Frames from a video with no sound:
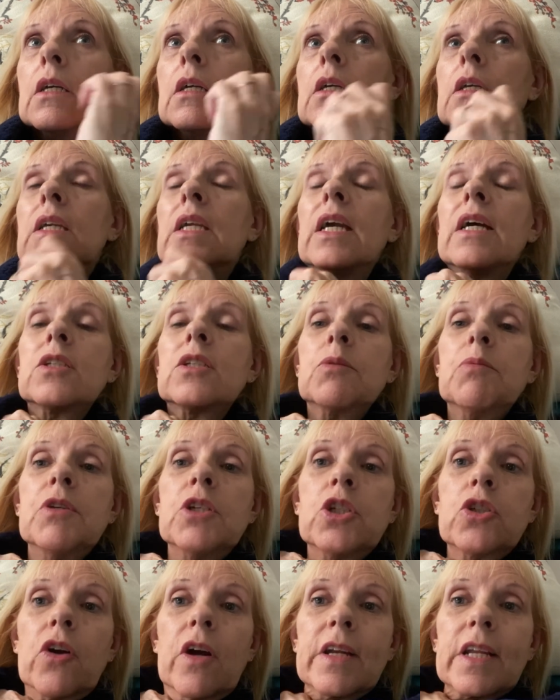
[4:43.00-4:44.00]
yes, we
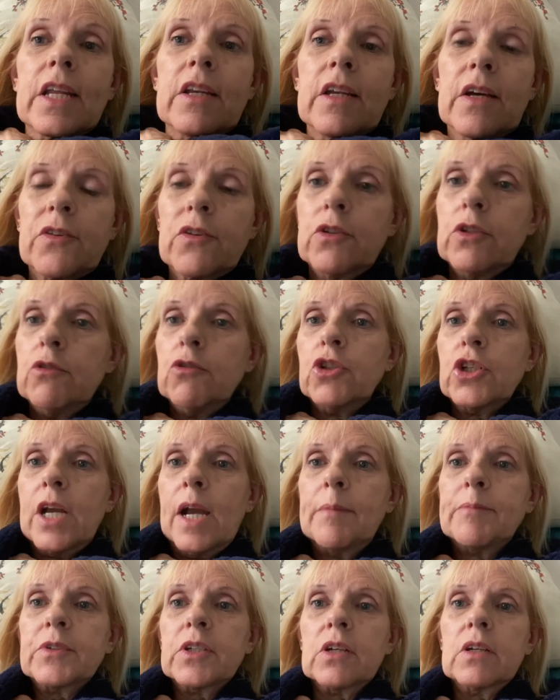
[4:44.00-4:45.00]
start another new
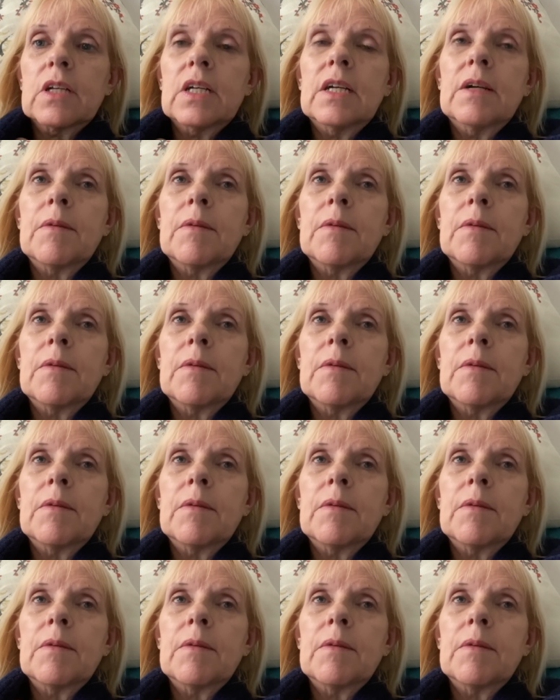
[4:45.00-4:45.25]
chapter.